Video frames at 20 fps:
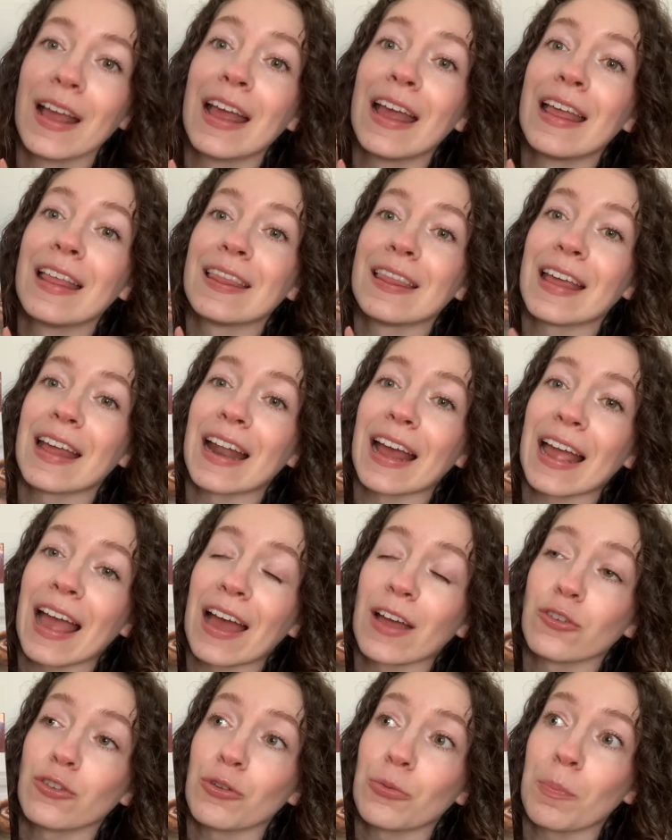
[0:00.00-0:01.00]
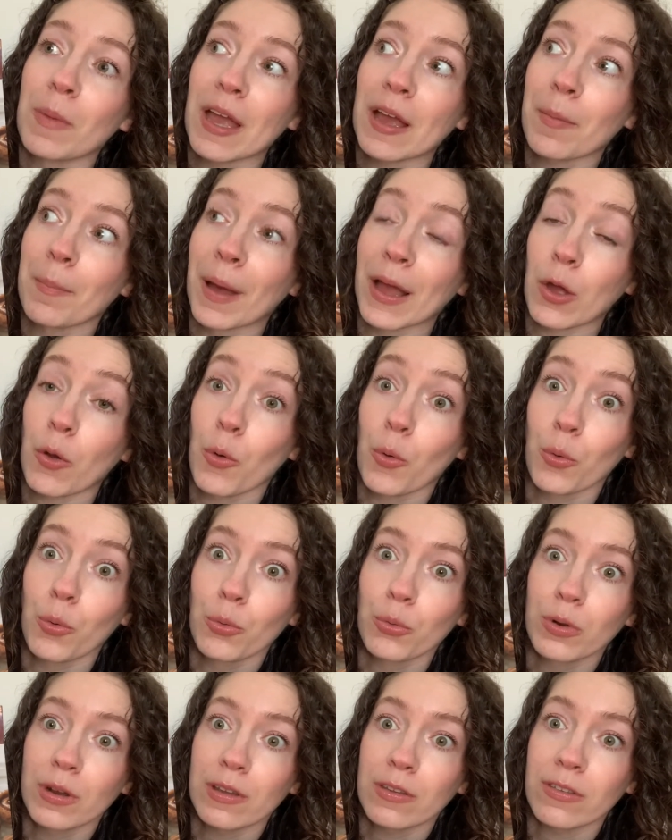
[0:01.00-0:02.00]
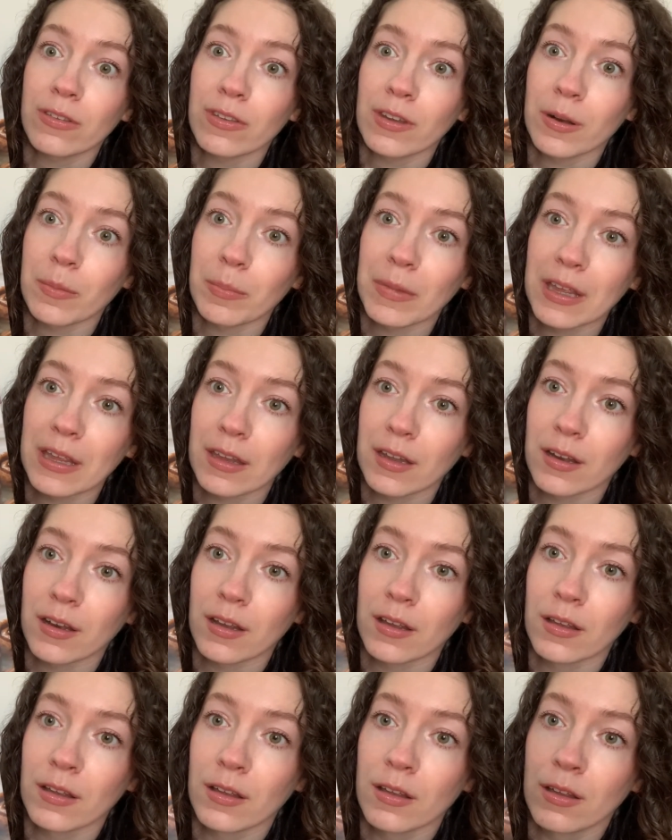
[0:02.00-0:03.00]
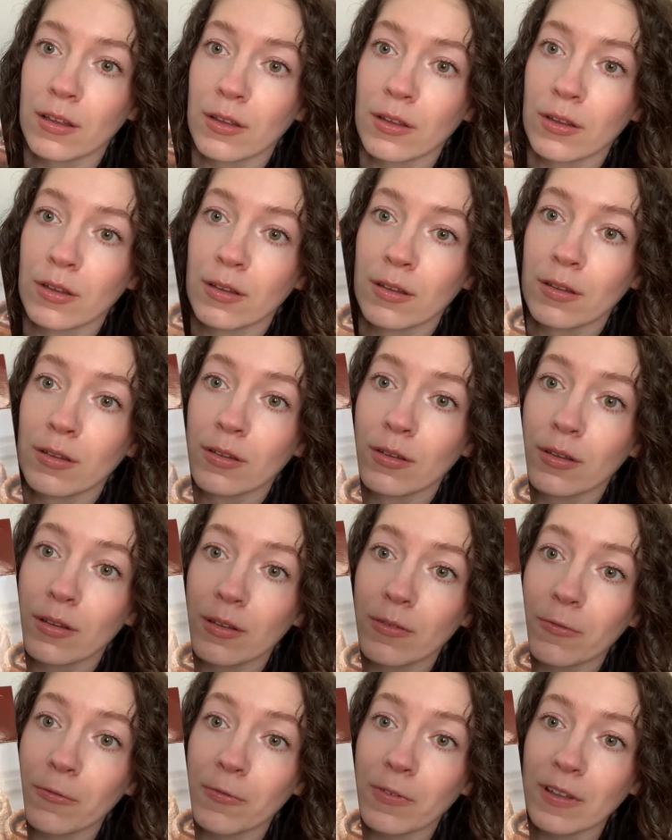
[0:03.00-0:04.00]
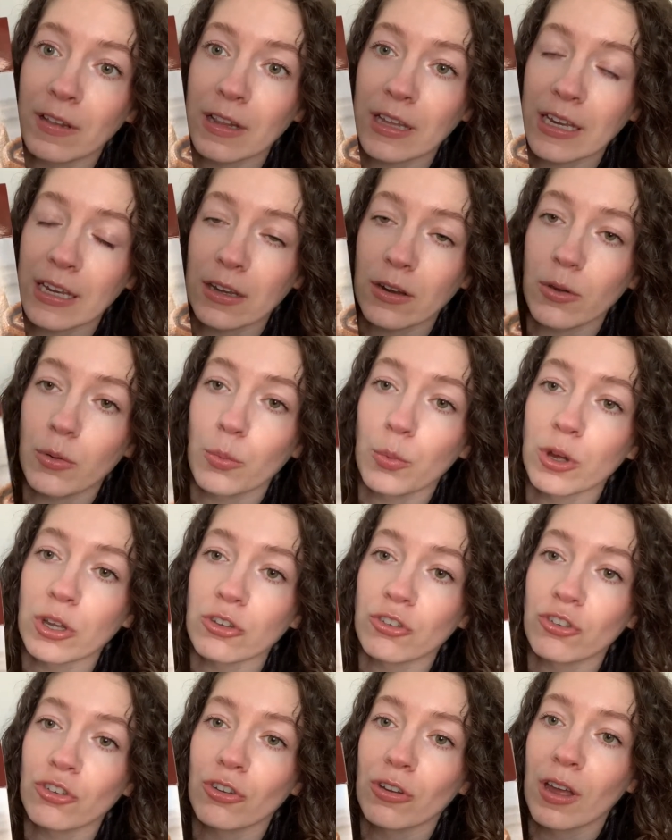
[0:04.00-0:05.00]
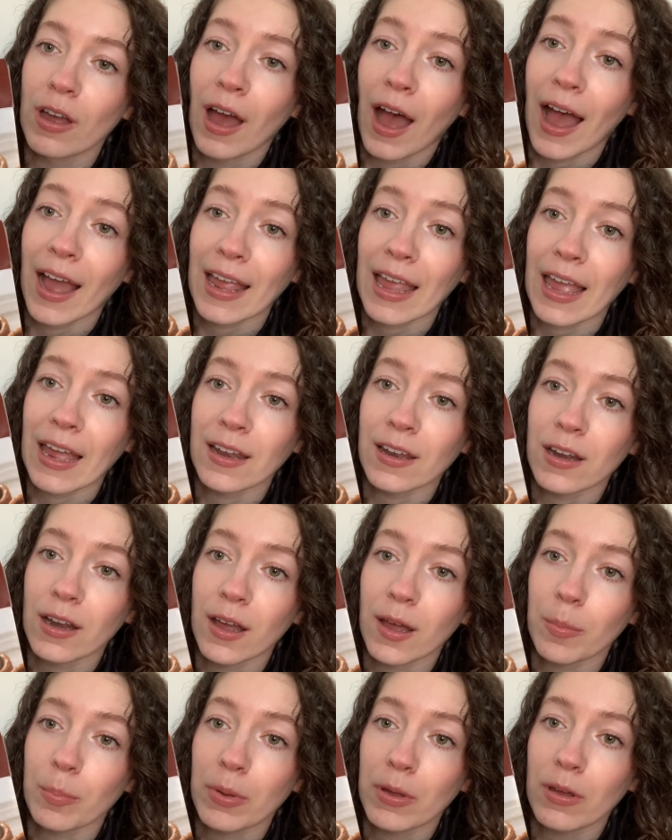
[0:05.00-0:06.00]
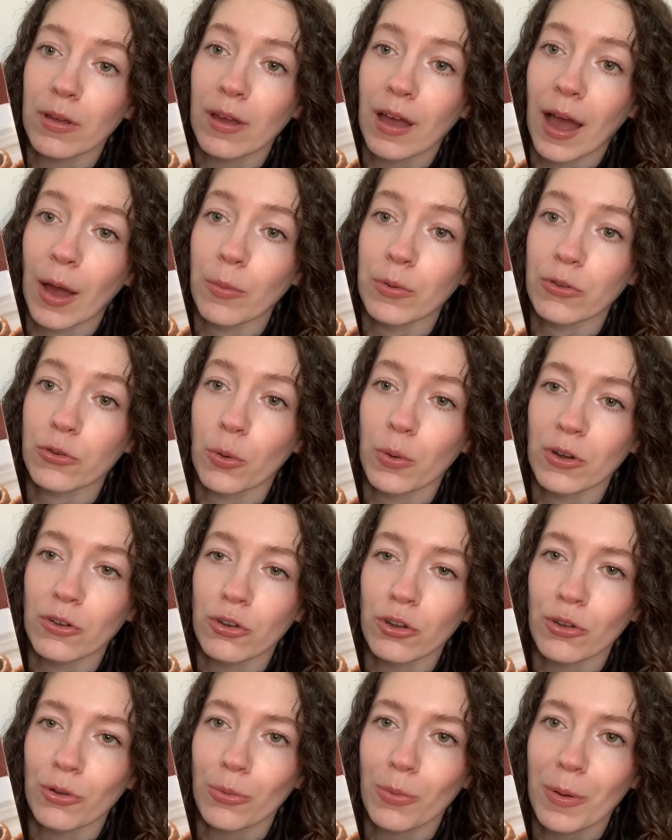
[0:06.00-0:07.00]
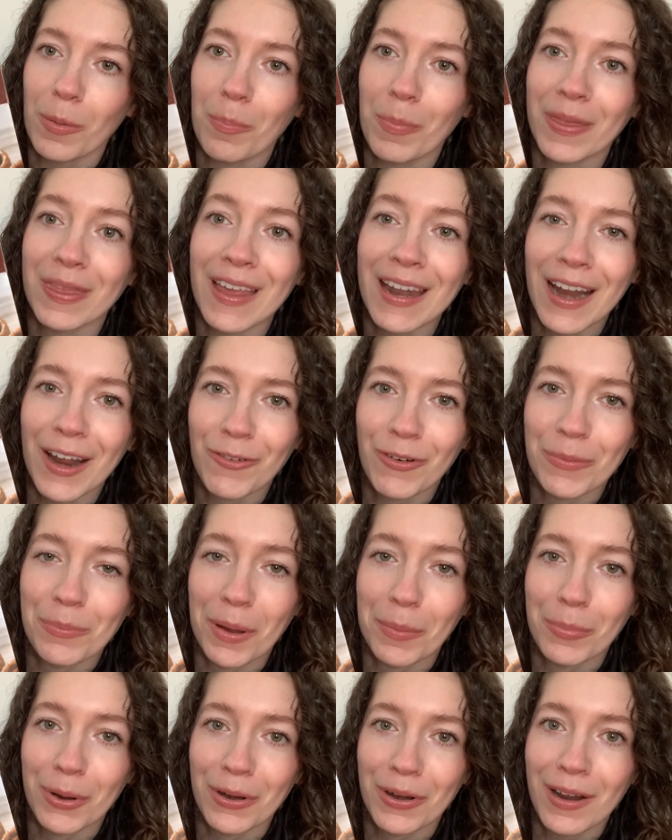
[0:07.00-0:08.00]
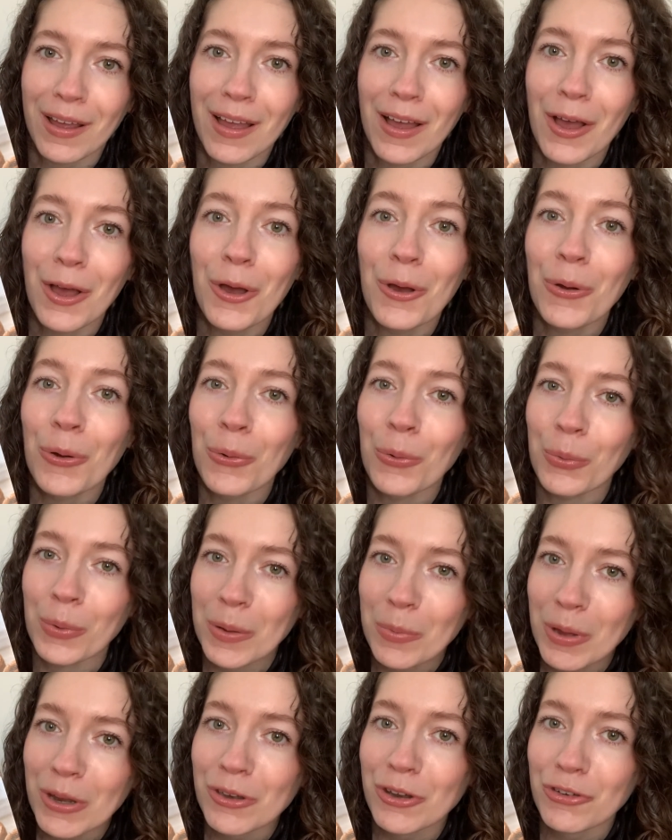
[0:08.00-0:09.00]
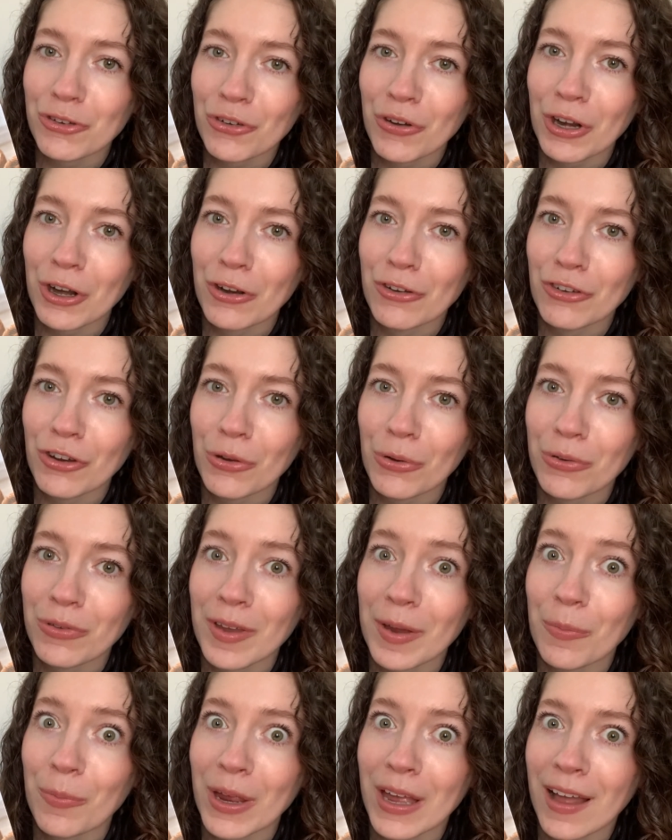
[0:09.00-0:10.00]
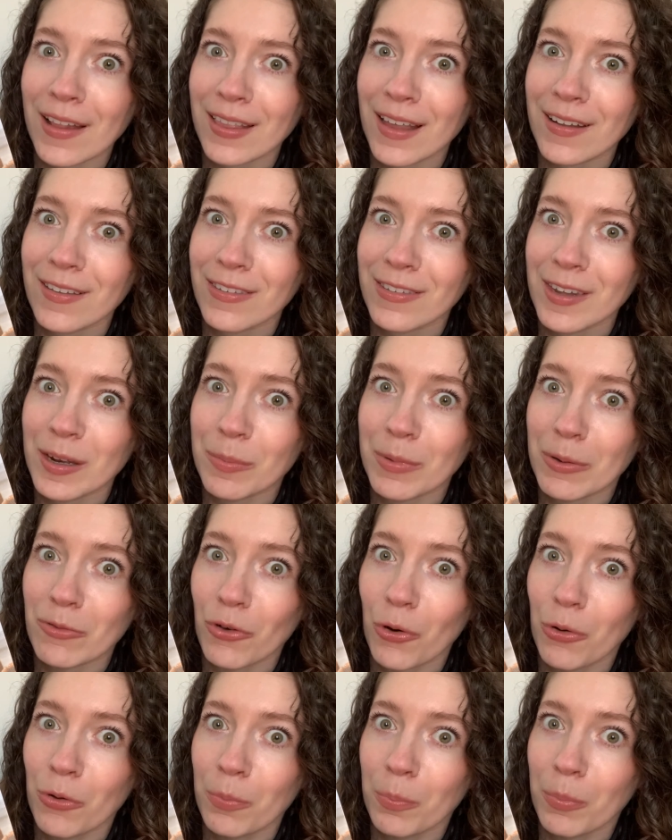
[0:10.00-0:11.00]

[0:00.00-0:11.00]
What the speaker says: Then I had to make my own cinnamon filling, which I was going to, but then I remembered we went to Trader Joe's and we got that cinnamon roll